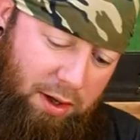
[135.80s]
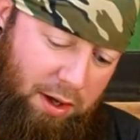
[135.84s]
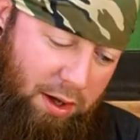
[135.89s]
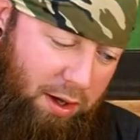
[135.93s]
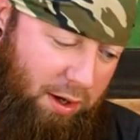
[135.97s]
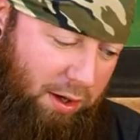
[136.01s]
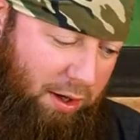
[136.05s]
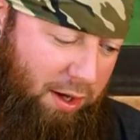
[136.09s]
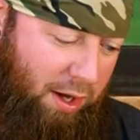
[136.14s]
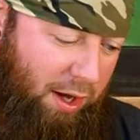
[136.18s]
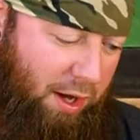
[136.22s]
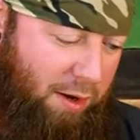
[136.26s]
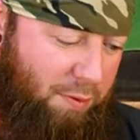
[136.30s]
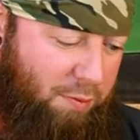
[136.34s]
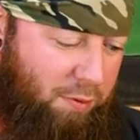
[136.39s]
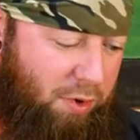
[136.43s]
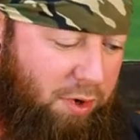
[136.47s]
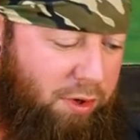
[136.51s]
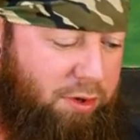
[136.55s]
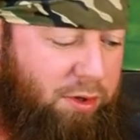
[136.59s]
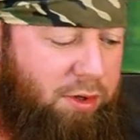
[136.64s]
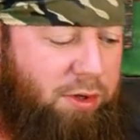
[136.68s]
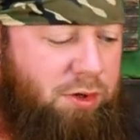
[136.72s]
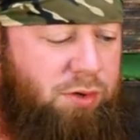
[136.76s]
and it came
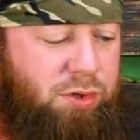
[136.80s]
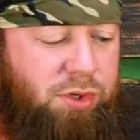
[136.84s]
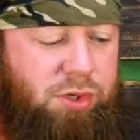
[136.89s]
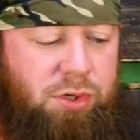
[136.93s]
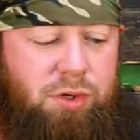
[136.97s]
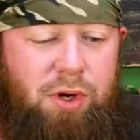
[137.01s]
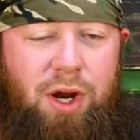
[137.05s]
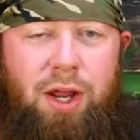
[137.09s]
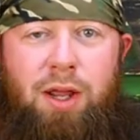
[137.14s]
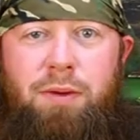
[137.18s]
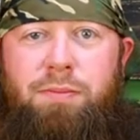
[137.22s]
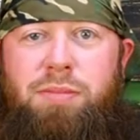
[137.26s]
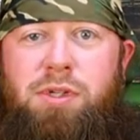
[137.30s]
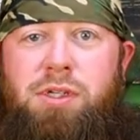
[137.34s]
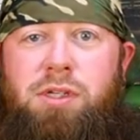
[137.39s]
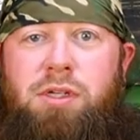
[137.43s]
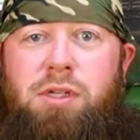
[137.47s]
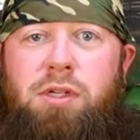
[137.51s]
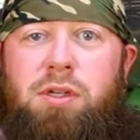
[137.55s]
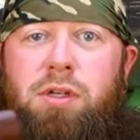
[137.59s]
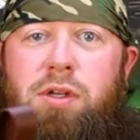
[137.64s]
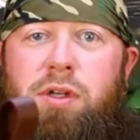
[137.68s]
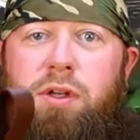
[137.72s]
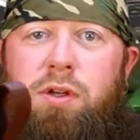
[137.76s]
with two
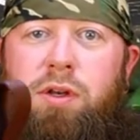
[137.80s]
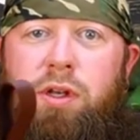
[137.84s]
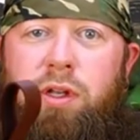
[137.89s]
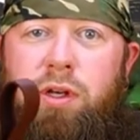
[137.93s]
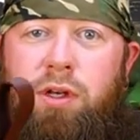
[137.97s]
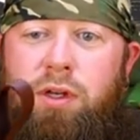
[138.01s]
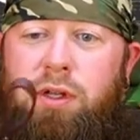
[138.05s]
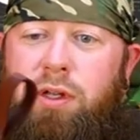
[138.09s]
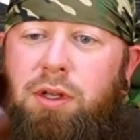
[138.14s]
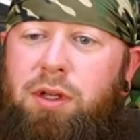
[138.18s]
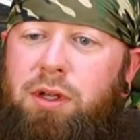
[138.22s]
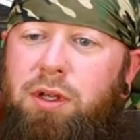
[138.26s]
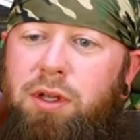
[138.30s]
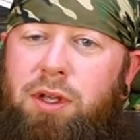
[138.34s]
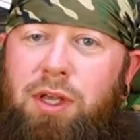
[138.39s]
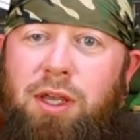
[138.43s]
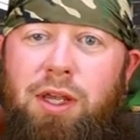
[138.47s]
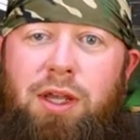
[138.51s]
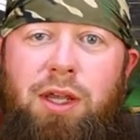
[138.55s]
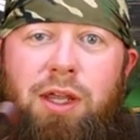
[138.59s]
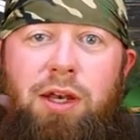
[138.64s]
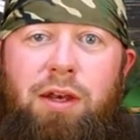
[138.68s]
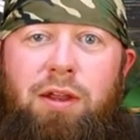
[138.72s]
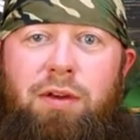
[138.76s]
straps, two little
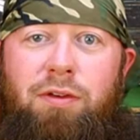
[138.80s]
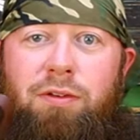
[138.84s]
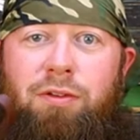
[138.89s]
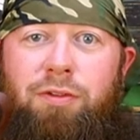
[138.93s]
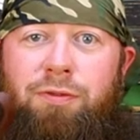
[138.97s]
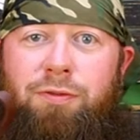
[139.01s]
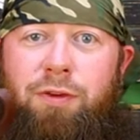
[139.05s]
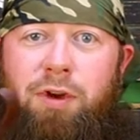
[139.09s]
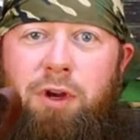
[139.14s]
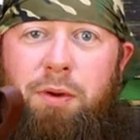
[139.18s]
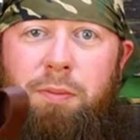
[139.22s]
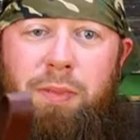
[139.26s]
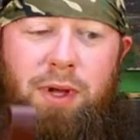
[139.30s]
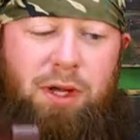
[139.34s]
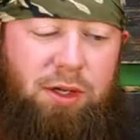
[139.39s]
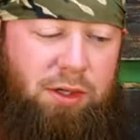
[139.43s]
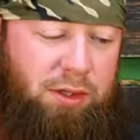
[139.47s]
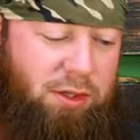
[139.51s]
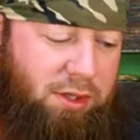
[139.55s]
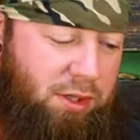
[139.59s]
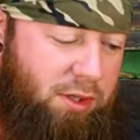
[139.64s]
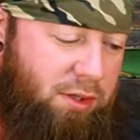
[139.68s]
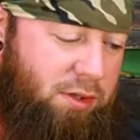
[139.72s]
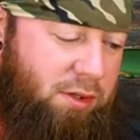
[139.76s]
hickey doos for your
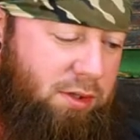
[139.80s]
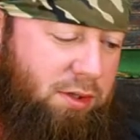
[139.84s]
belt.